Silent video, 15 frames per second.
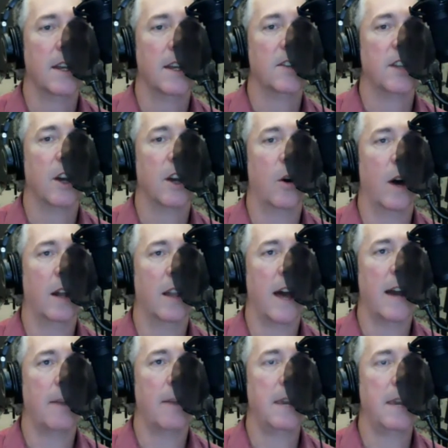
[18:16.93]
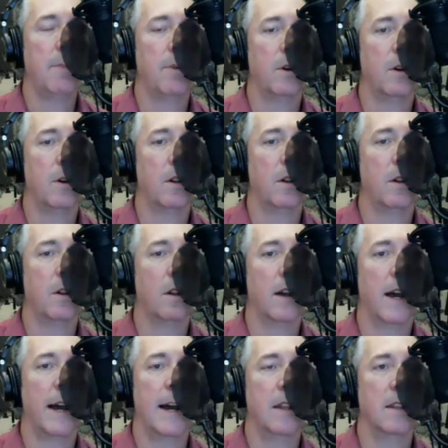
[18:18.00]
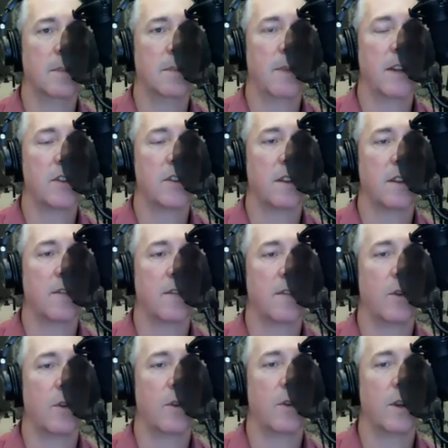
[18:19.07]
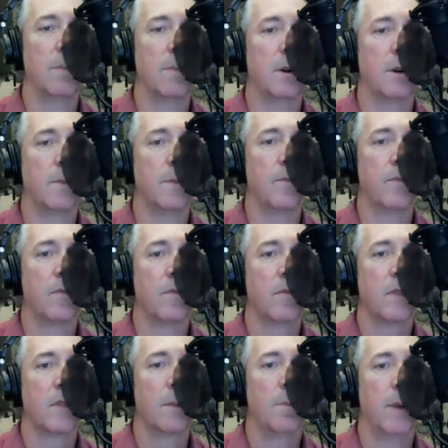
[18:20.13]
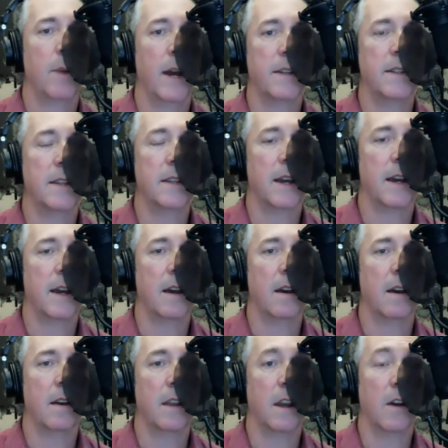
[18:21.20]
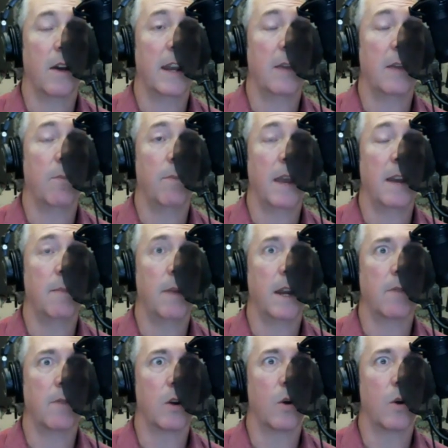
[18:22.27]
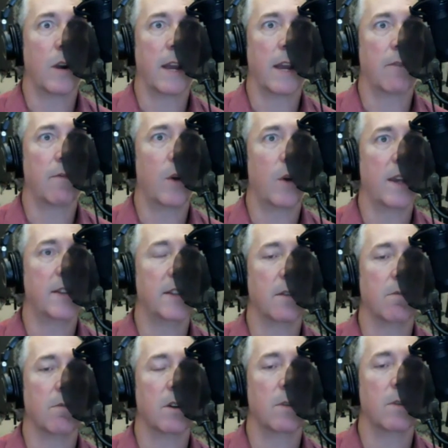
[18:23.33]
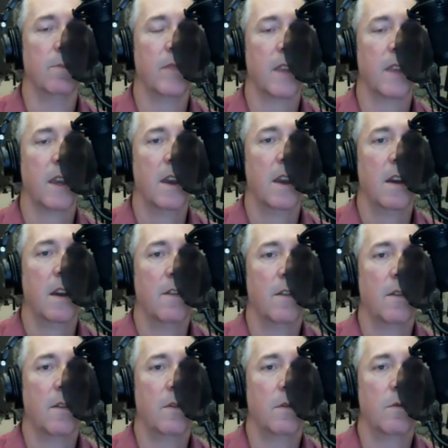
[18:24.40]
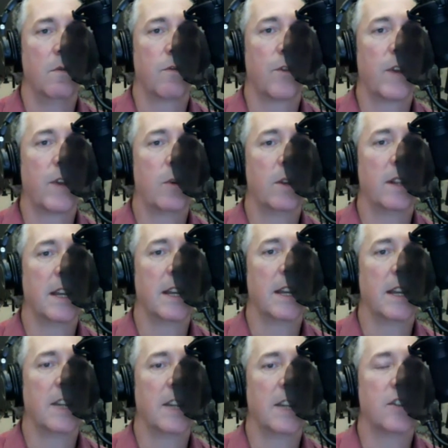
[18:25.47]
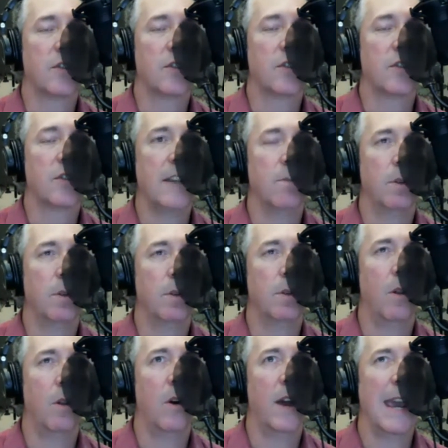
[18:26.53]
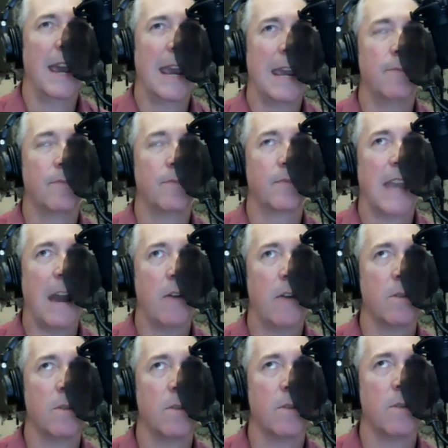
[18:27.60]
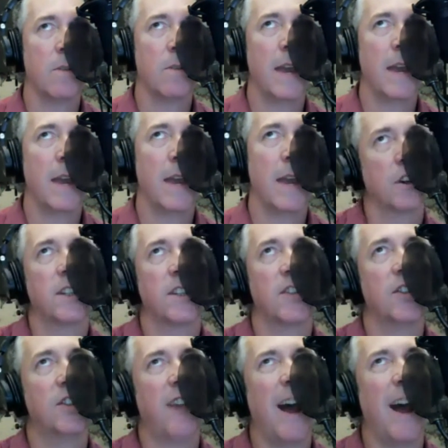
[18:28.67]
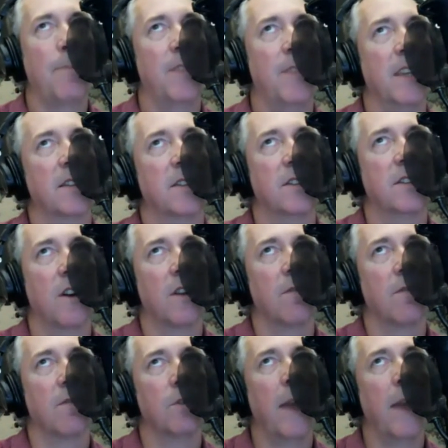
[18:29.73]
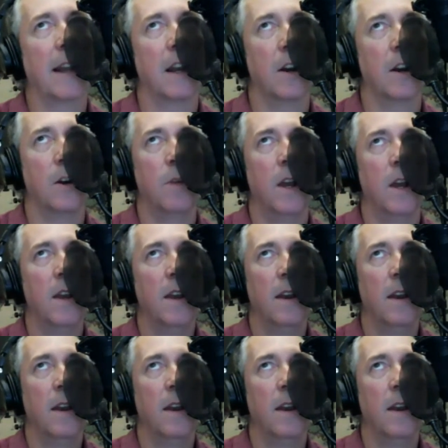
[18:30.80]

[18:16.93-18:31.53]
So a lot of people, especially voiceover people, but you know, anybody recording voice in a room, frequently try to employ countermeasures to stop this darn room echo